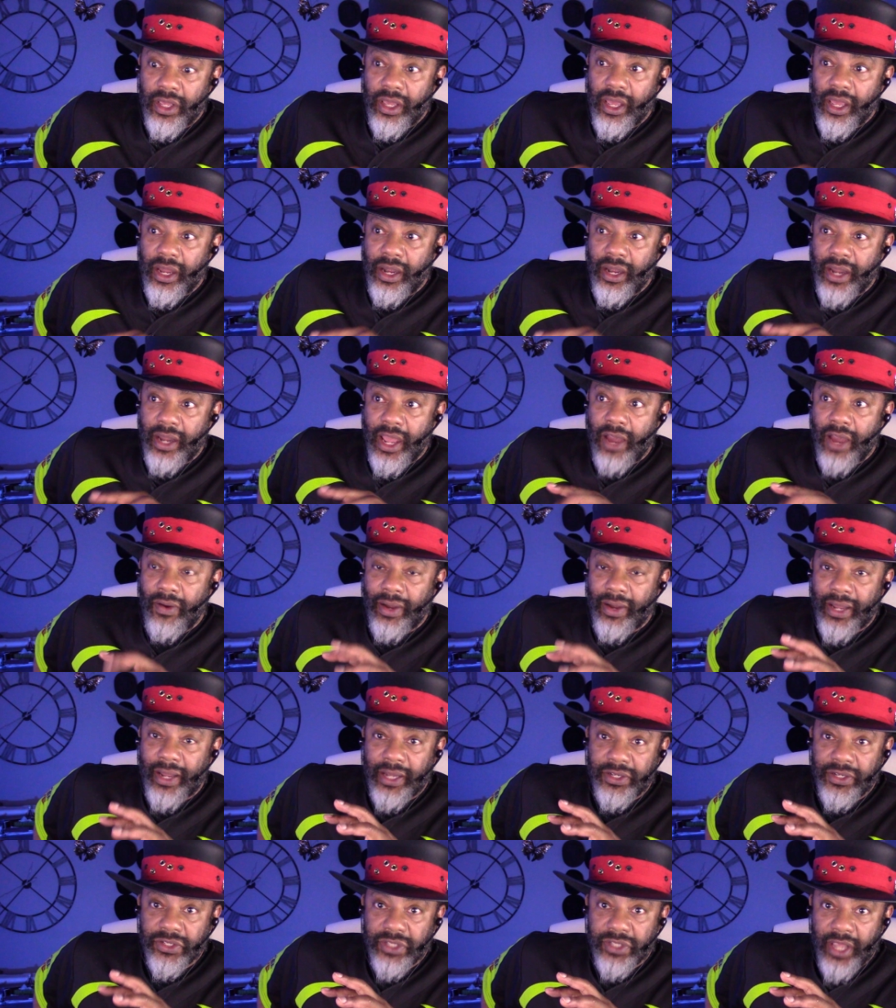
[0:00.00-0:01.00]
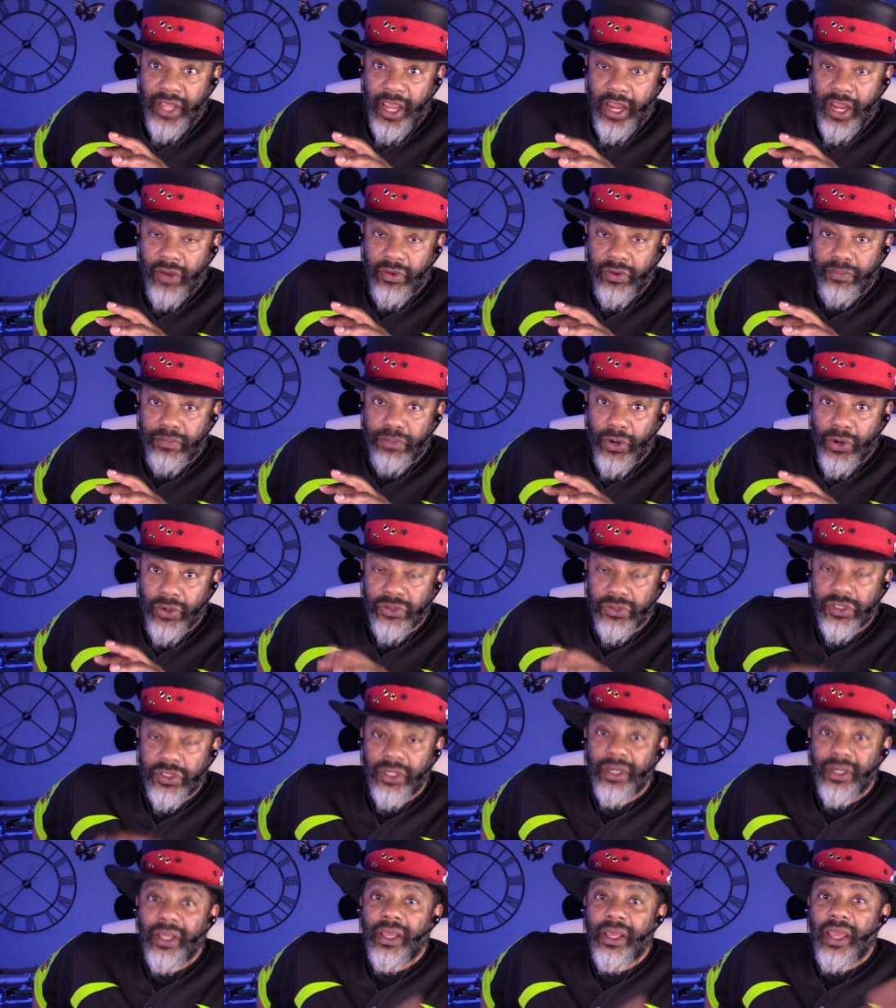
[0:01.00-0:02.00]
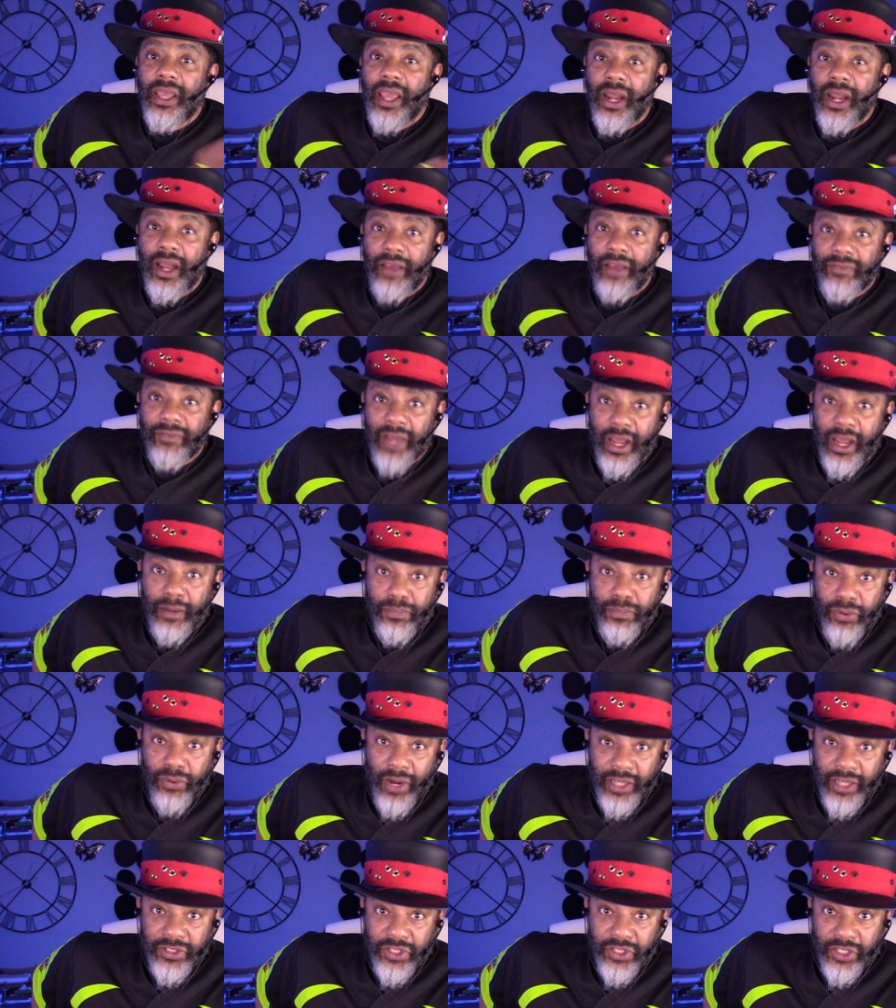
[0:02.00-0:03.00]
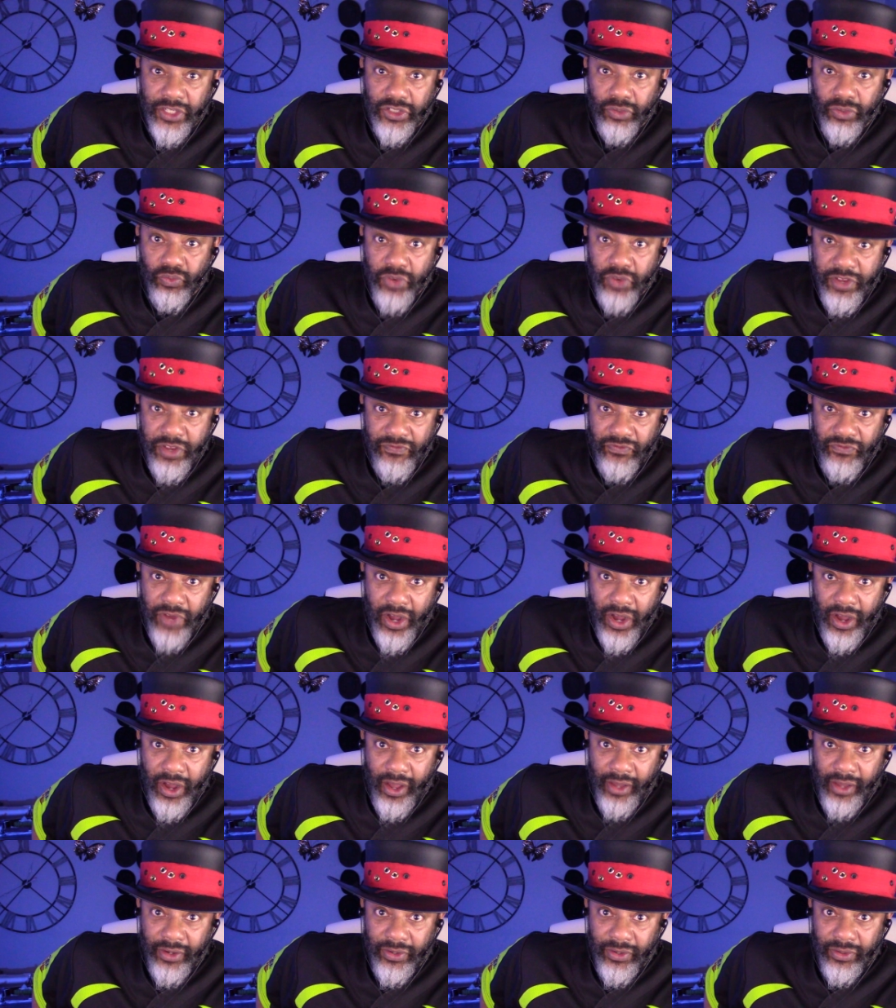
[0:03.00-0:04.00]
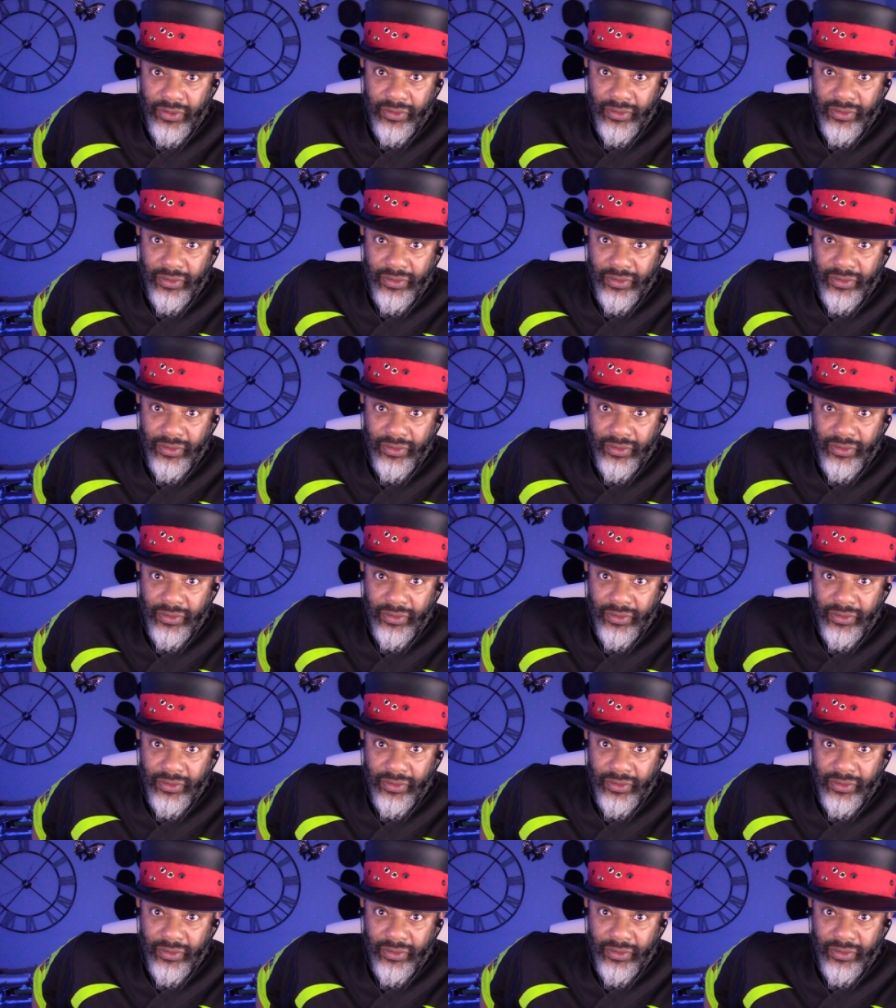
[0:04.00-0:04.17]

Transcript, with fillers: And now I got this angry person and I've got to process a refund.